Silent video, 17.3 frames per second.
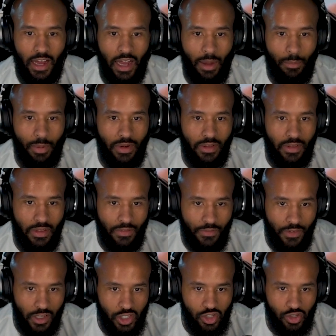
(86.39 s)
But
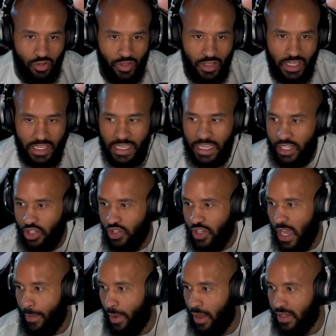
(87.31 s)
eventually, he just
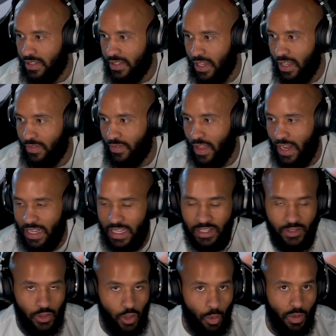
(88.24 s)
came out and said that he
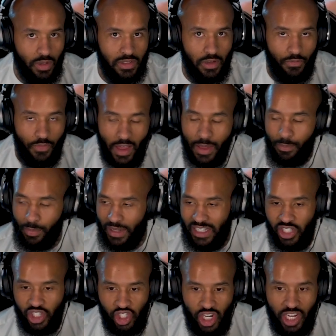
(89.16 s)
still wants to fight, but
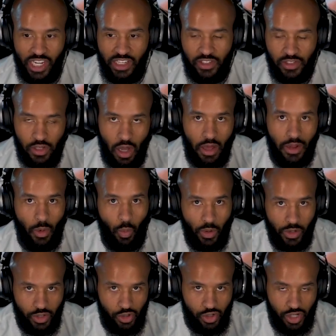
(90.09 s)
his chin is gone. And
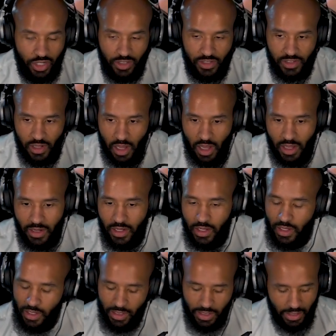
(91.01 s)
once your chin is gone,
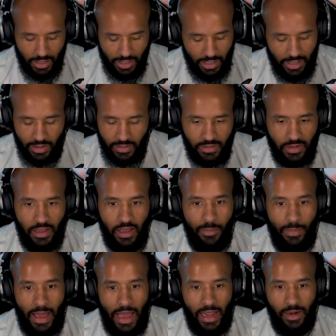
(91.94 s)
it doesn't come
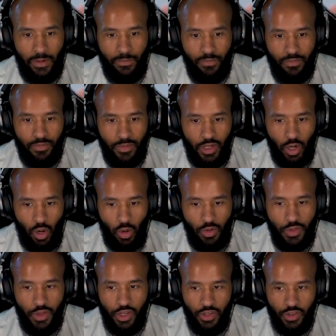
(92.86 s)
back. You know, only
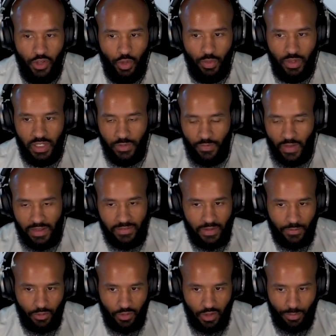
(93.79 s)
thing you do is fight
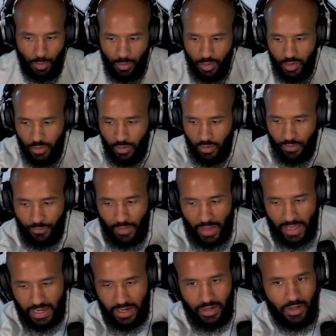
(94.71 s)
differently. But when you're doing a
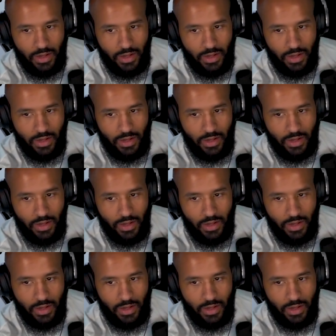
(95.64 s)
fight,